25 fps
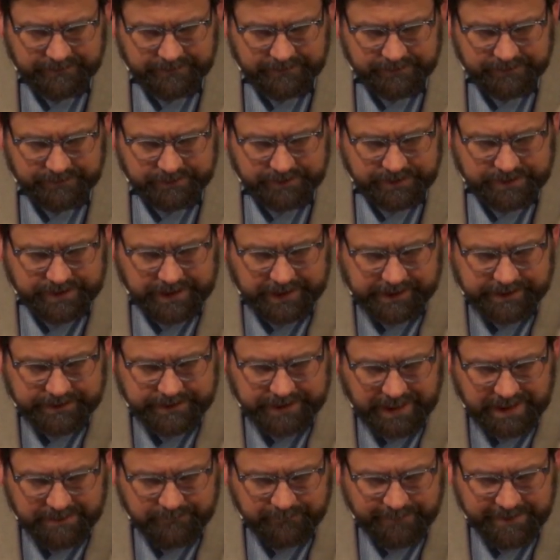It's the second
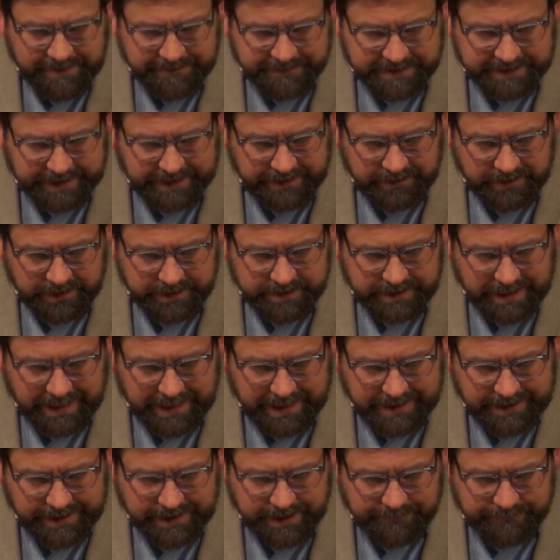time we've seen this
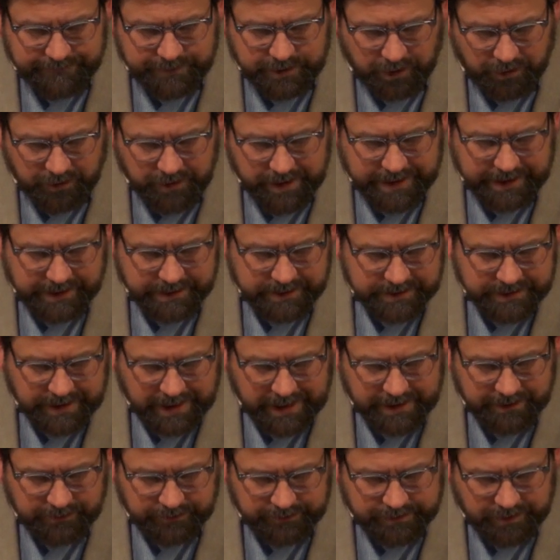idea of turning
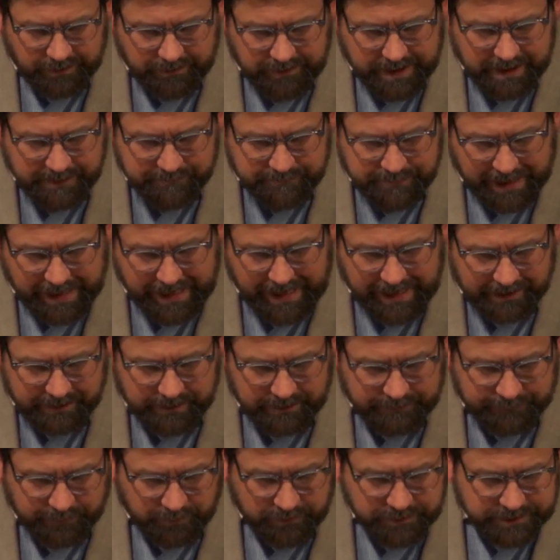aside or turning back.
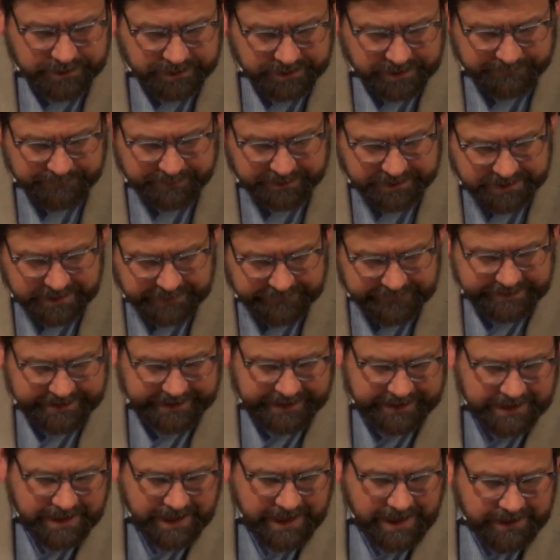The first is up in
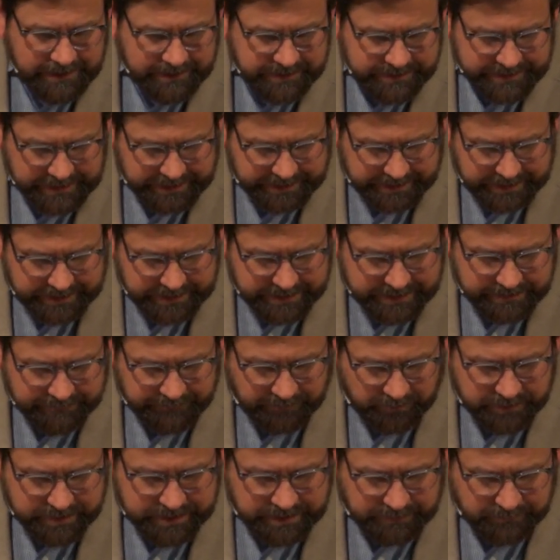17, second is in
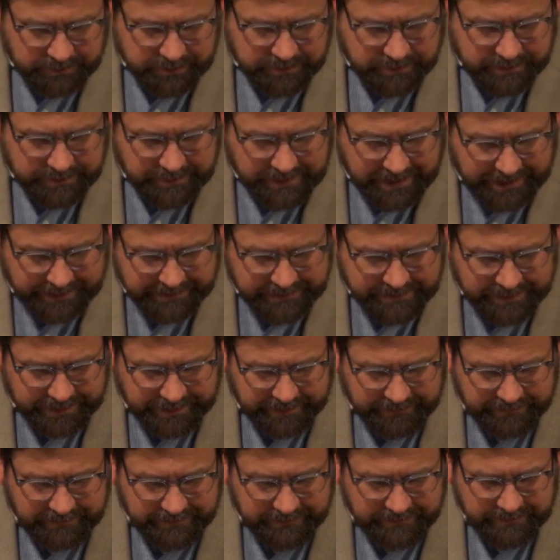verse number
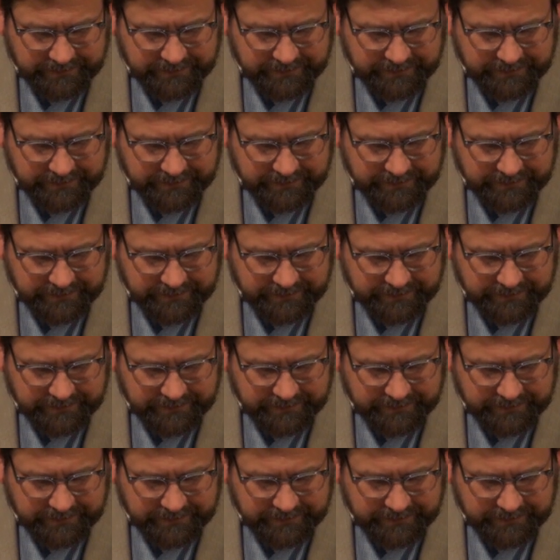19.